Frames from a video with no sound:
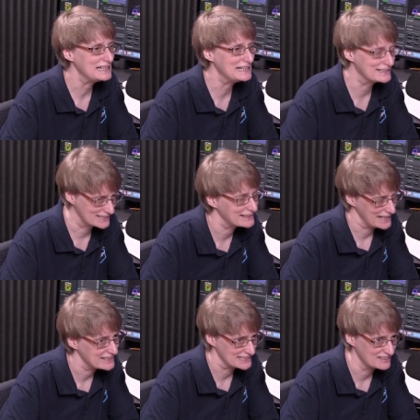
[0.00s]
it's at
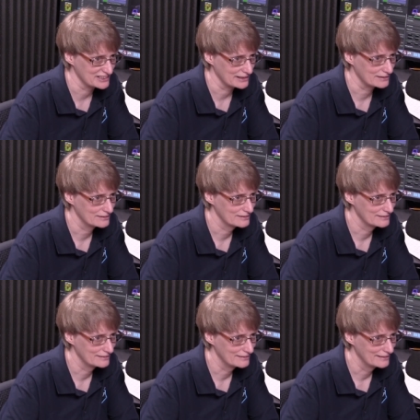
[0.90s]
Thanksgiving
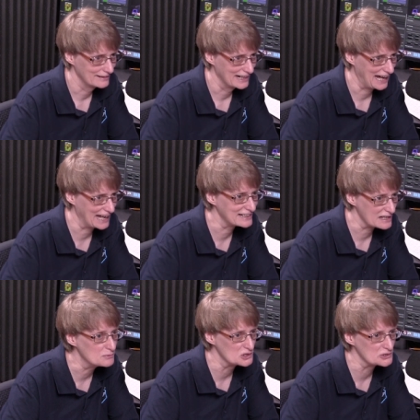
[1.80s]
and
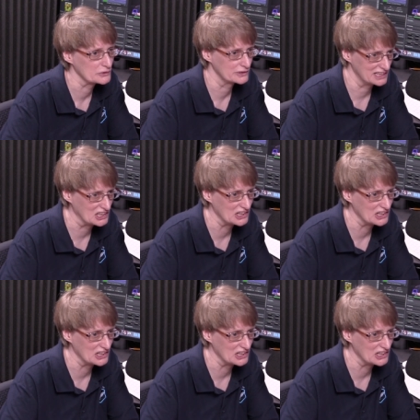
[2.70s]
I'm usually yeah.